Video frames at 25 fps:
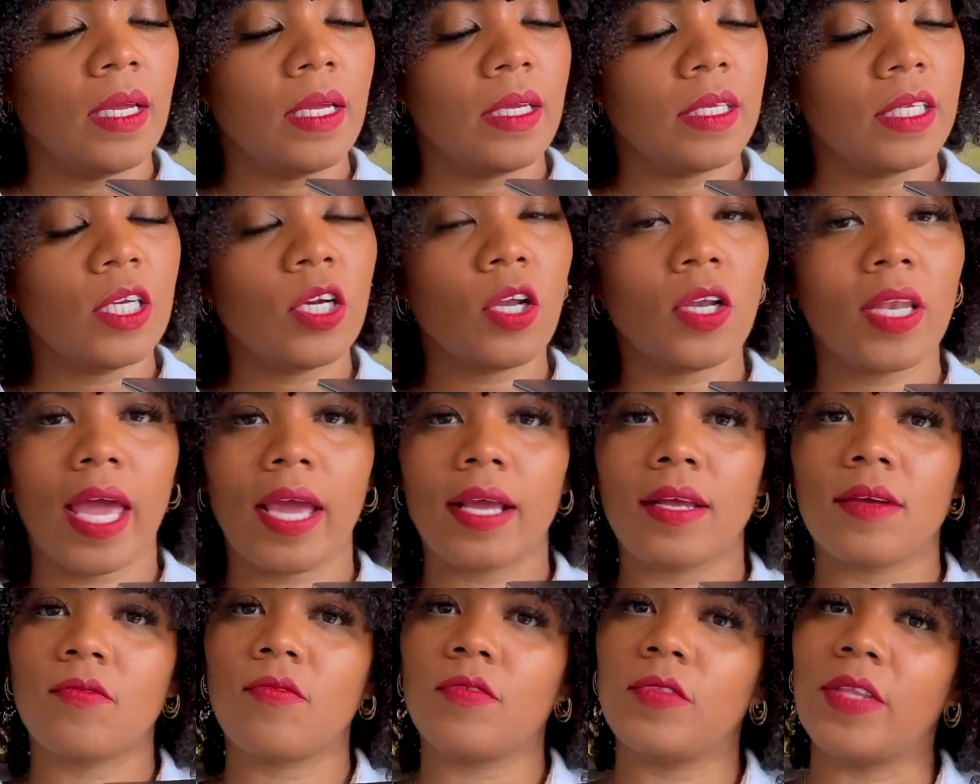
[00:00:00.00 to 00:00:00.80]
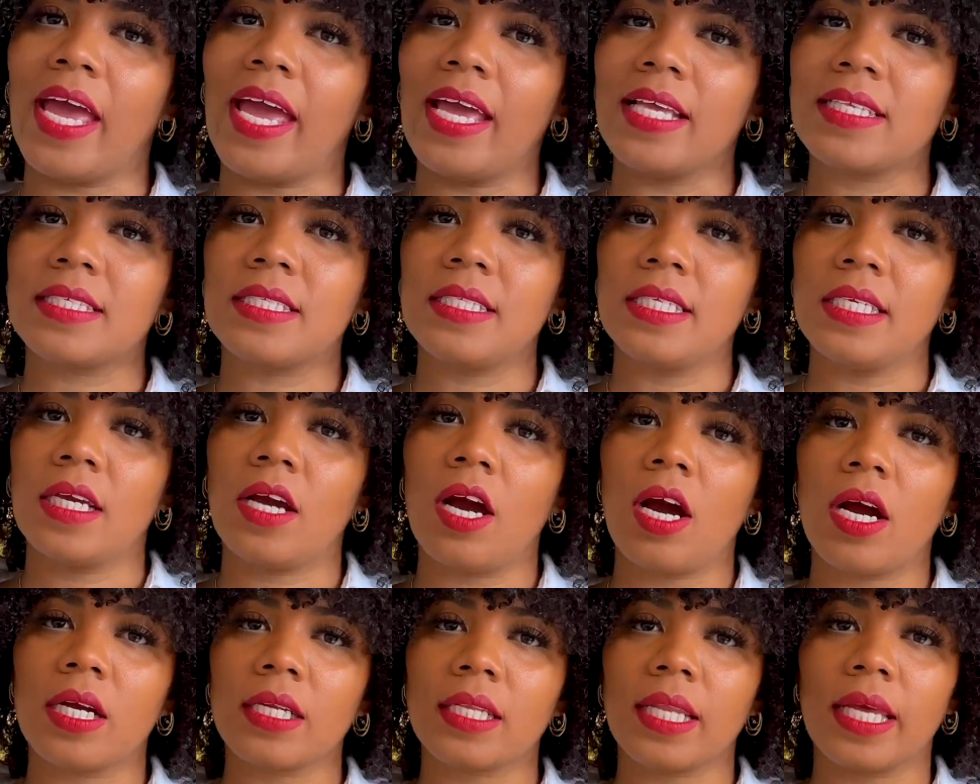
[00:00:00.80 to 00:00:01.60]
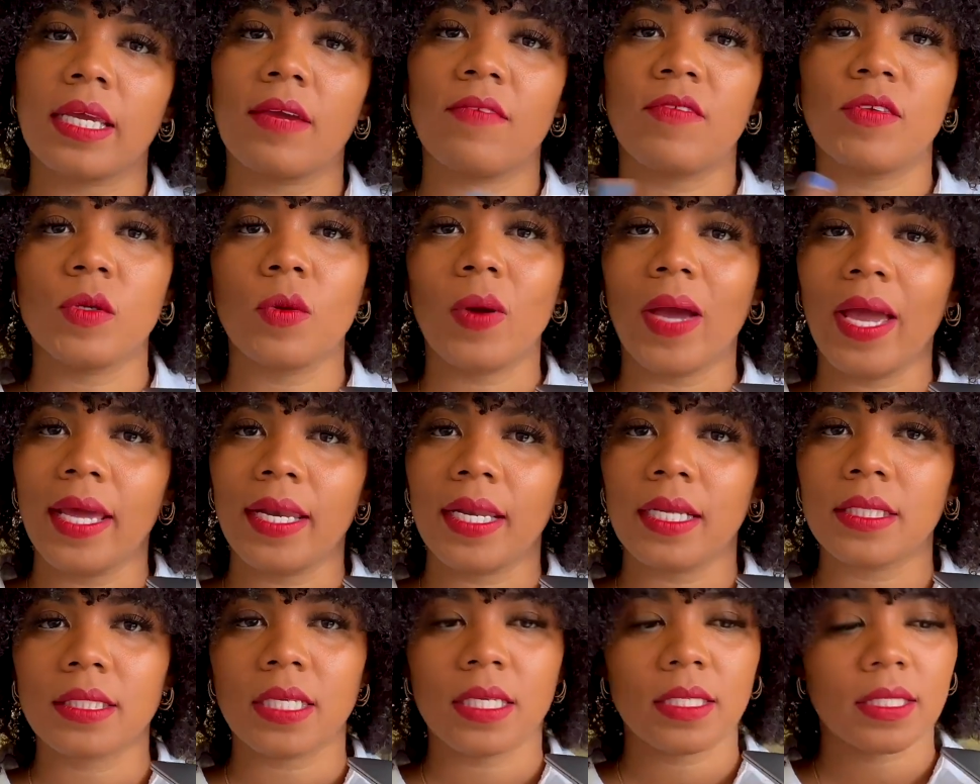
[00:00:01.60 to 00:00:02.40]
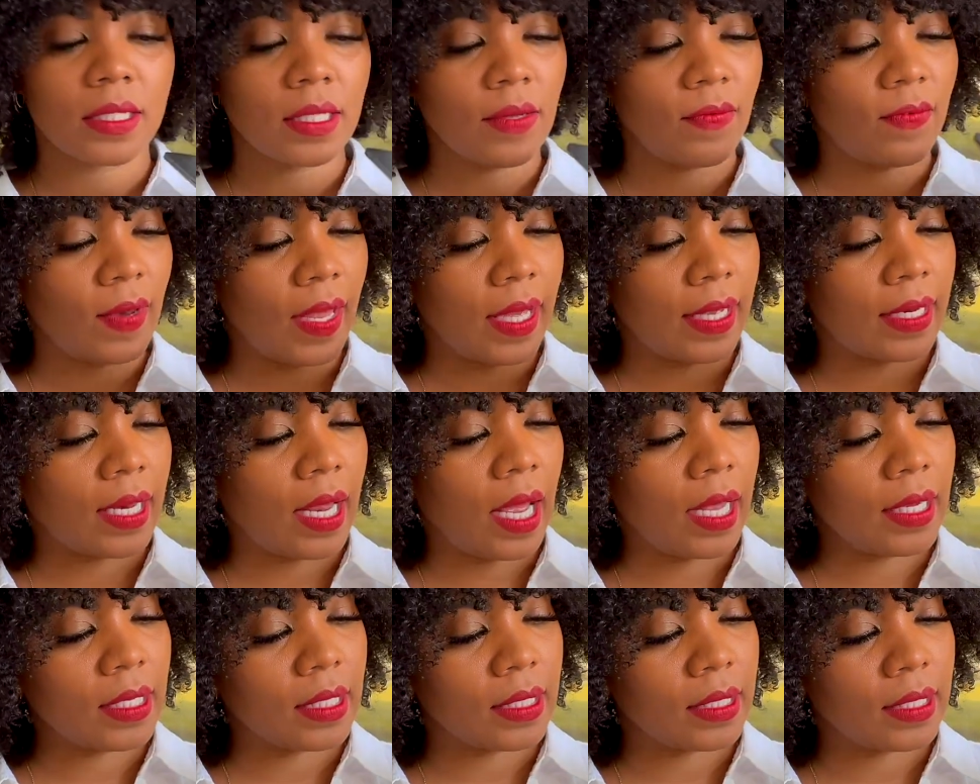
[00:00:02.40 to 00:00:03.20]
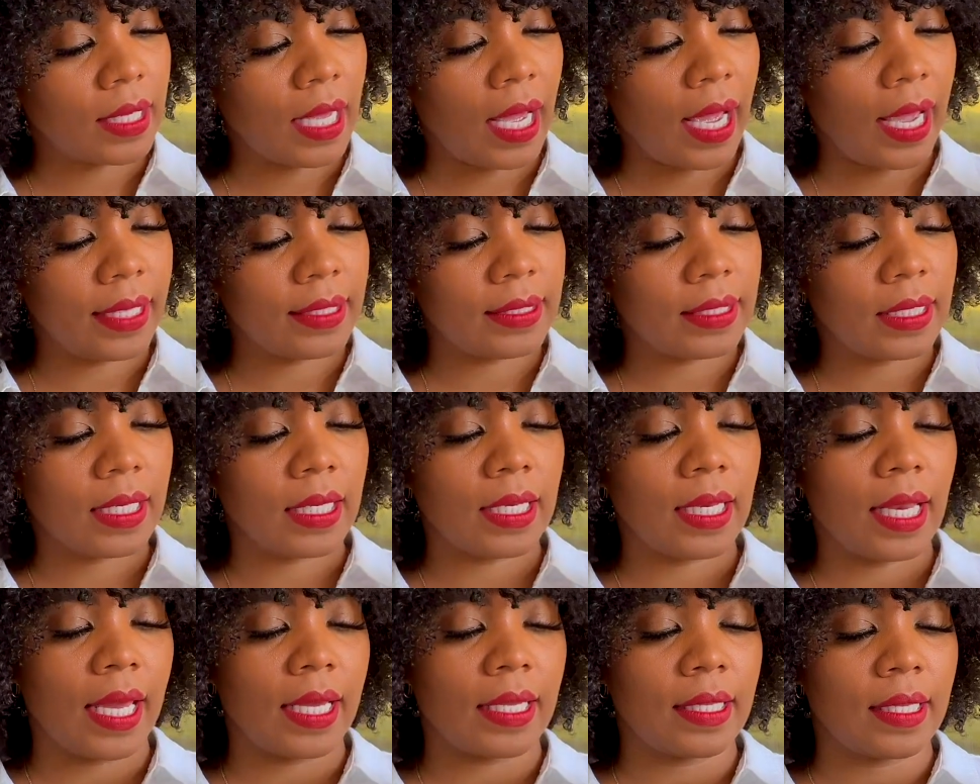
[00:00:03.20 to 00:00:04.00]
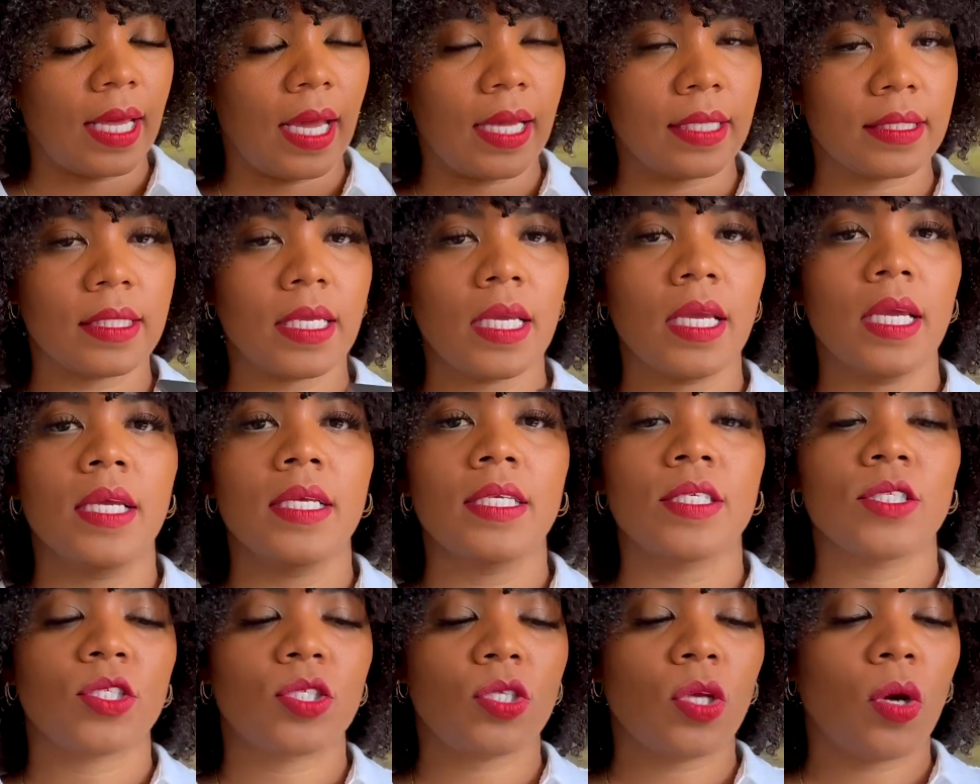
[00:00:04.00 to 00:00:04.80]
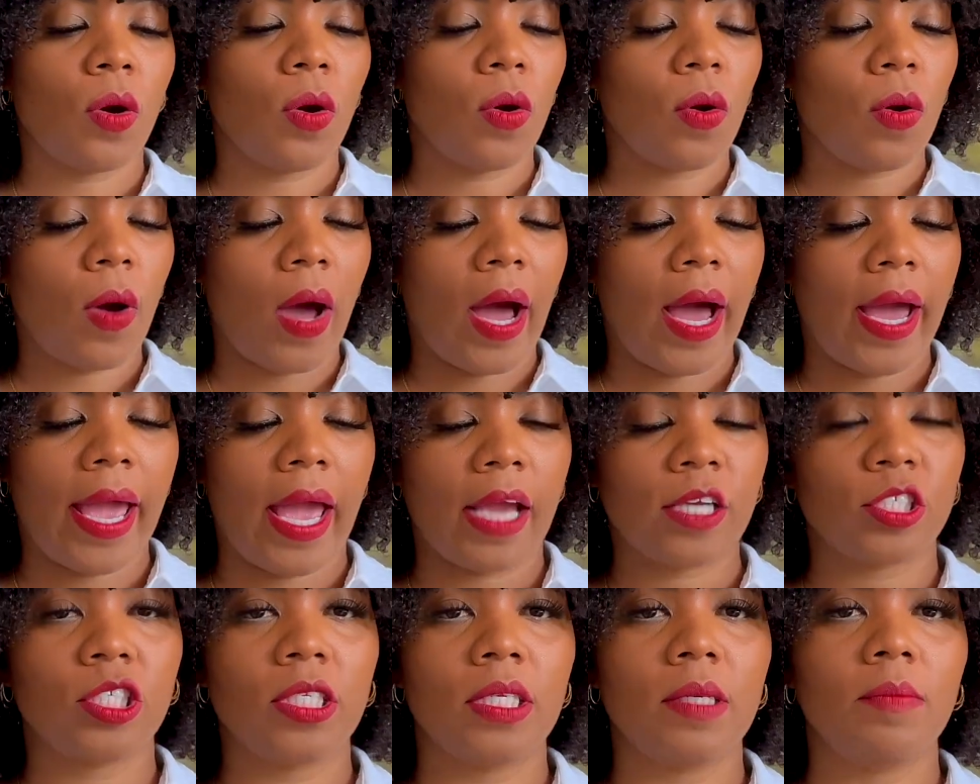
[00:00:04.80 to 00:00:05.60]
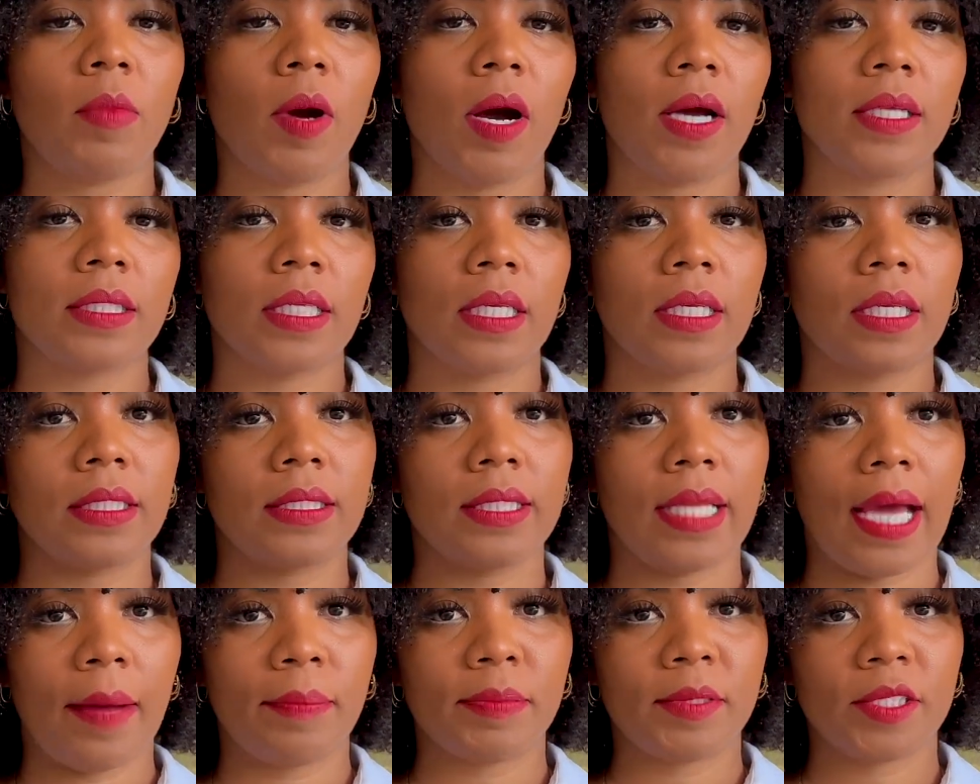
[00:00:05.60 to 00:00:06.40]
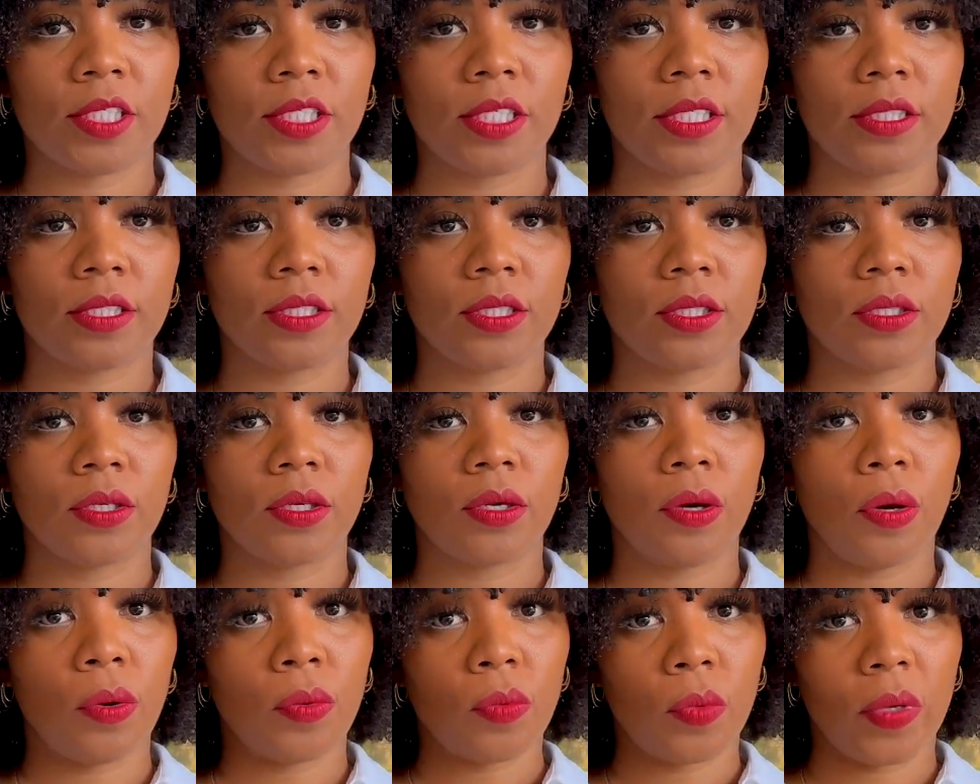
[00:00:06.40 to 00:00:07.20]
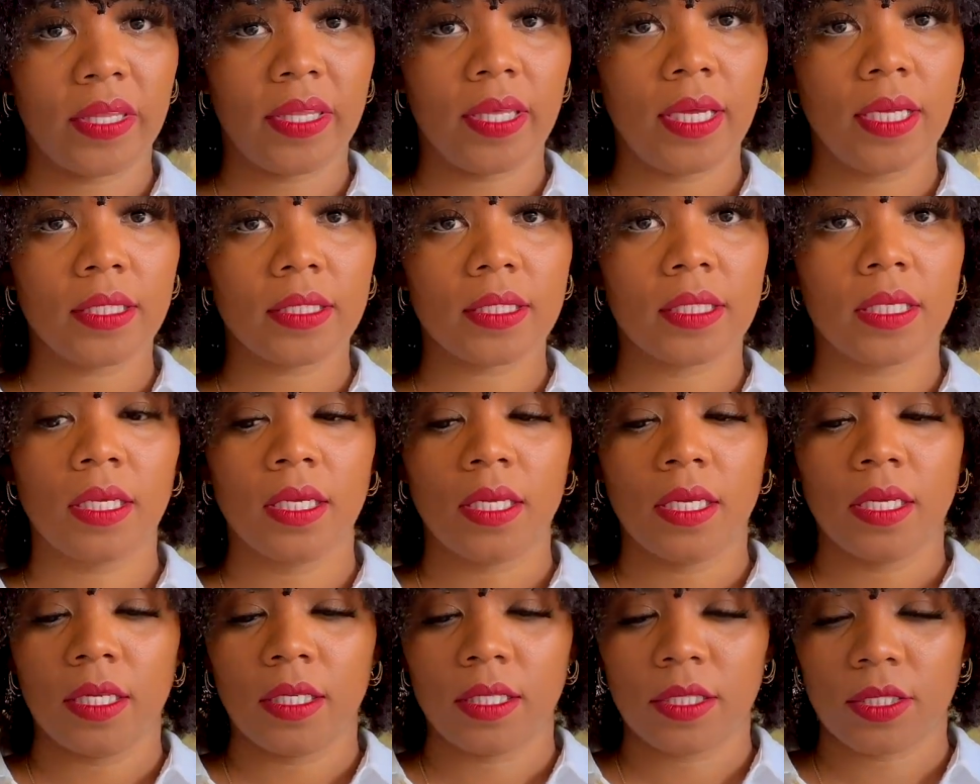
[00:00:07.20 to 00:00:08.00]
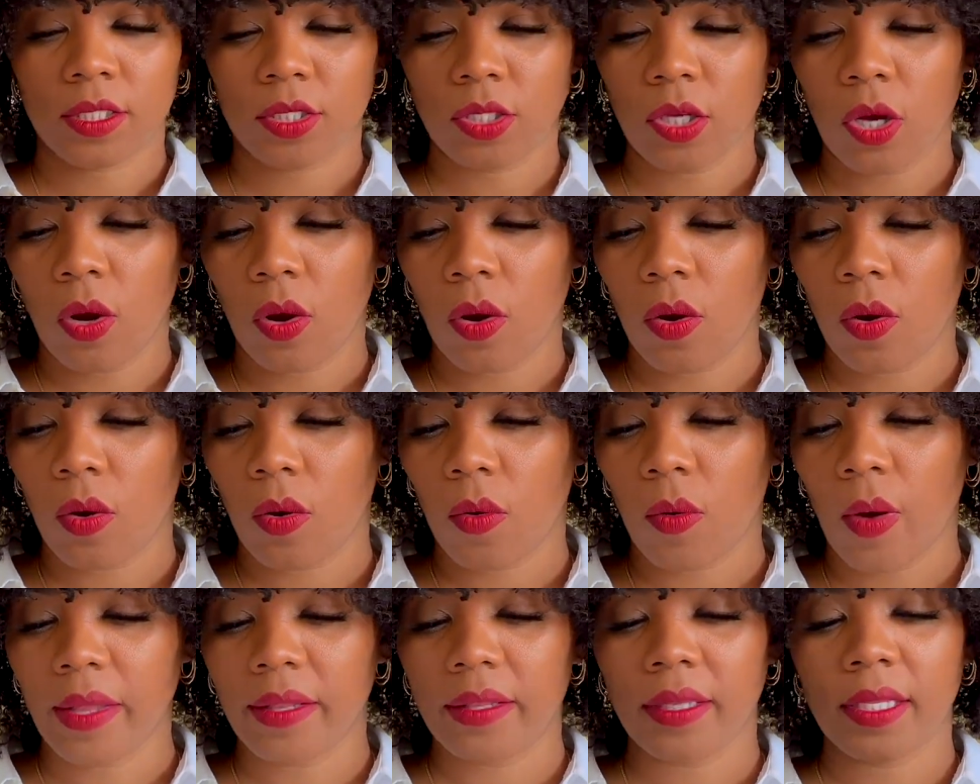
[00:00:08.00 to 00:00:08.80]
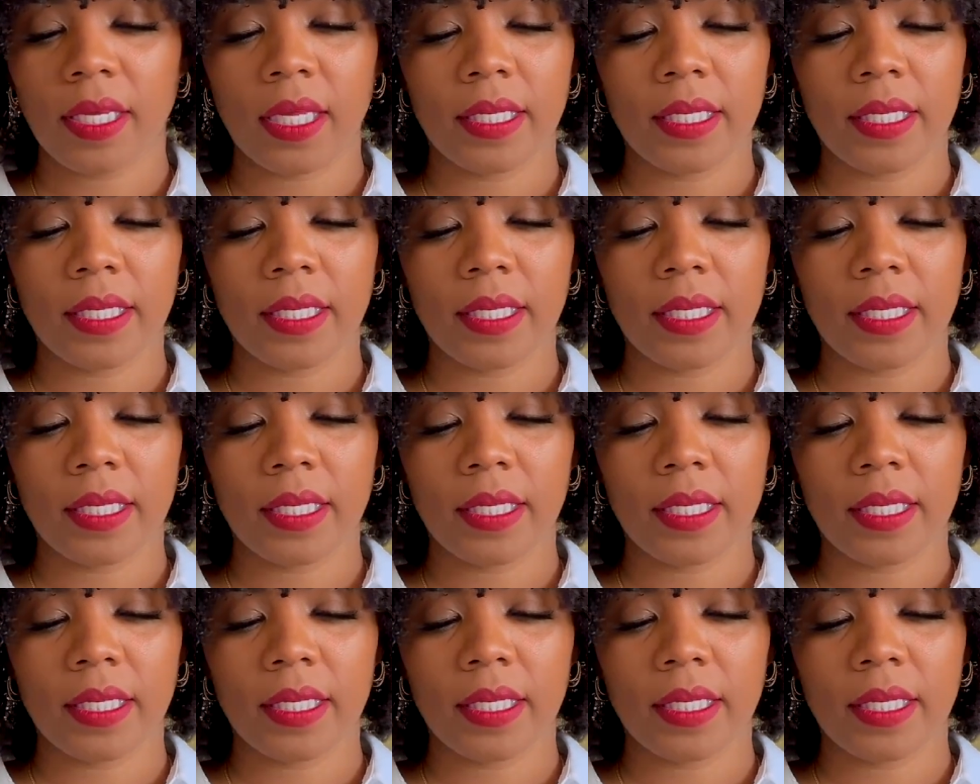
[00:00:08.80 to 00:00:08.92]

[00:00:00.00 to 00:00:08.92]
like the SD card, like if you edit and stuff like that. I didn't like that. So I actually bought an adapter to go with it. So, and the